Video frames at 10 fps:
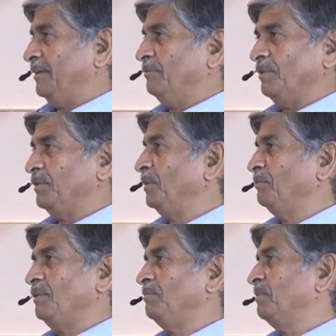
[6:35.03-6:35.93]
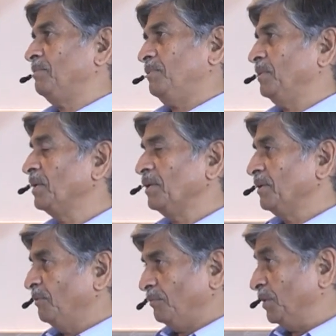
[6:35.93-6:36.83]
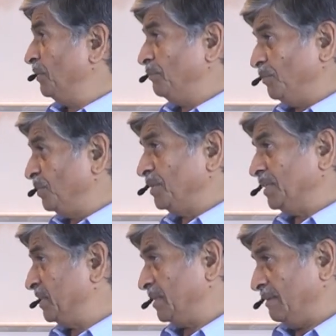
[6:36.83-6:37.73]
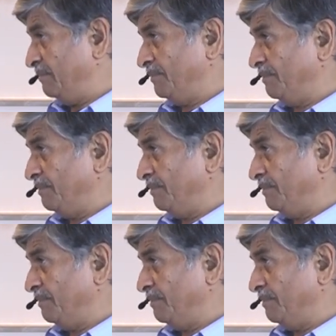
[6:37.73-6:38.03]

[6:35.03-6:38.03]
Everything will be with diffusion itself.